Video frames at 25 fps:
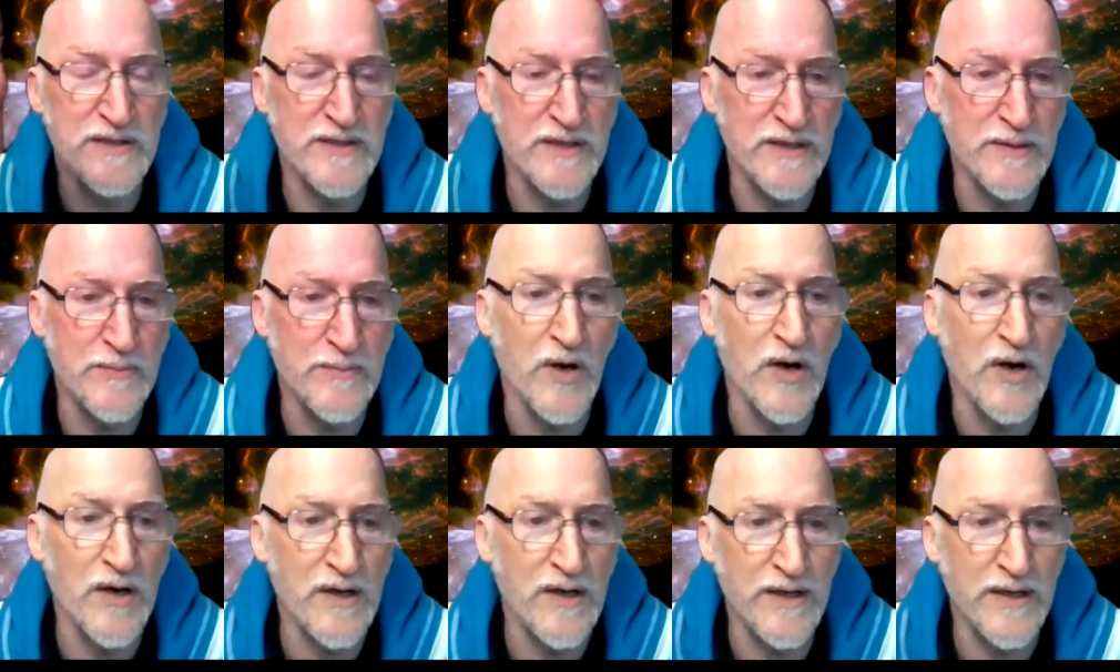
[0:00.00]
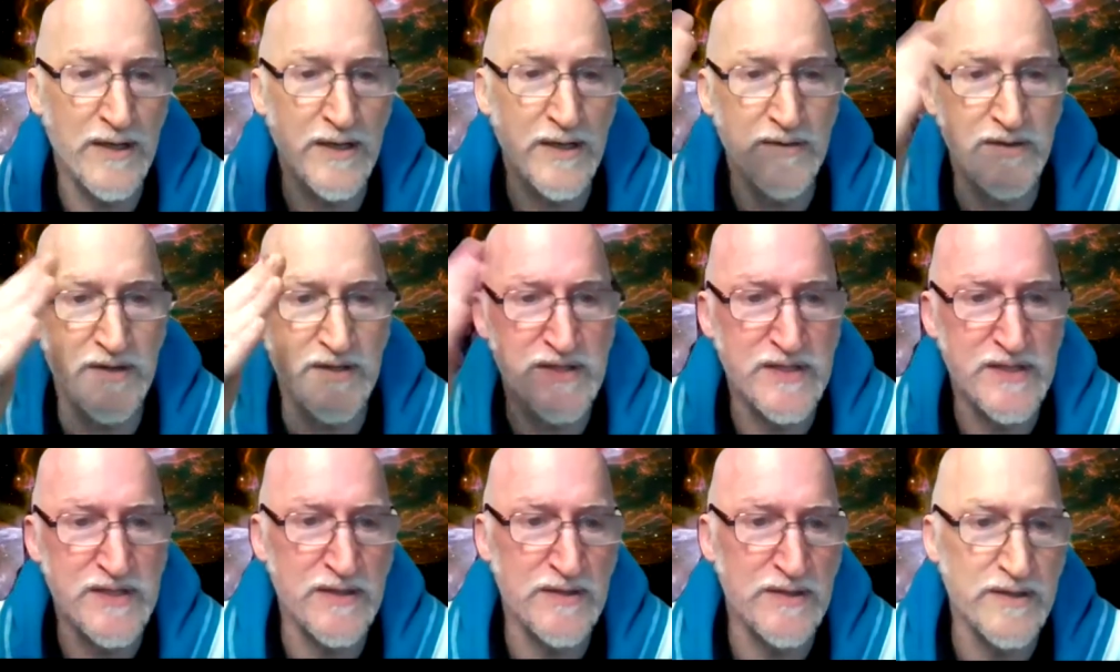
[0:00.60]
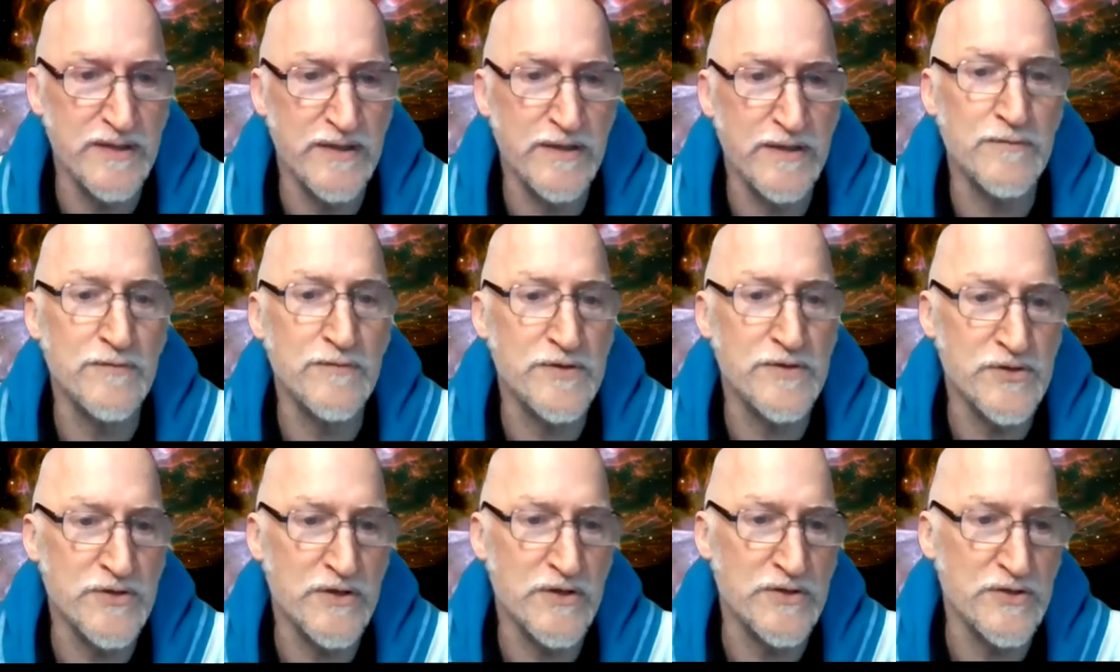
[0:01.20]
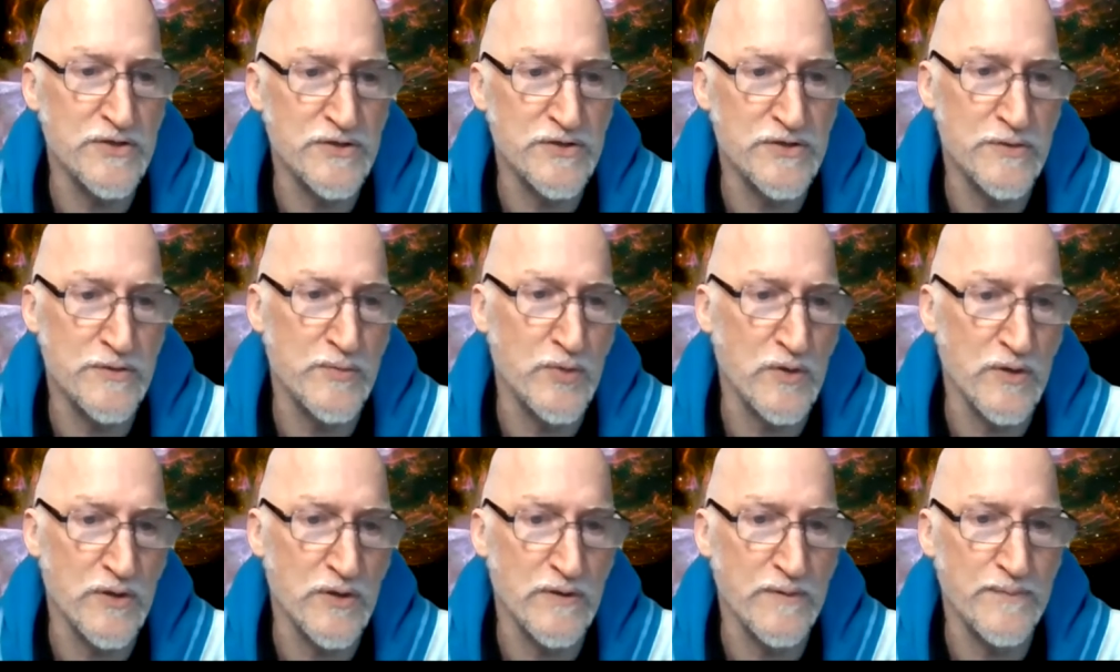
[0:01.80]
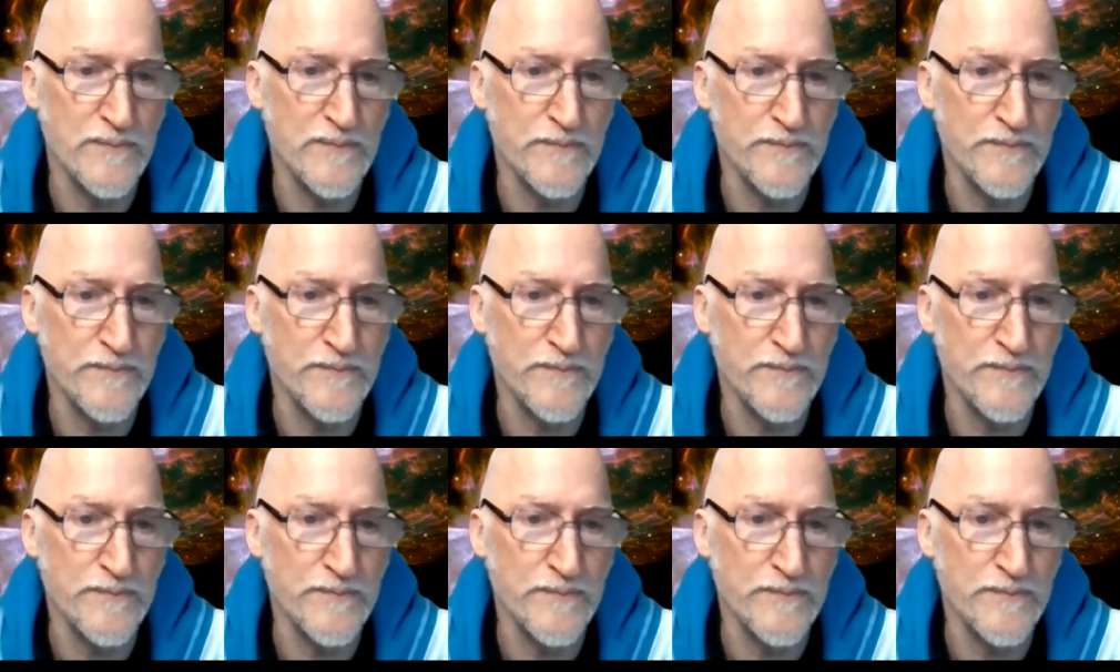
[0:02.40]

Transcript: need marketing and they still need infrastructure support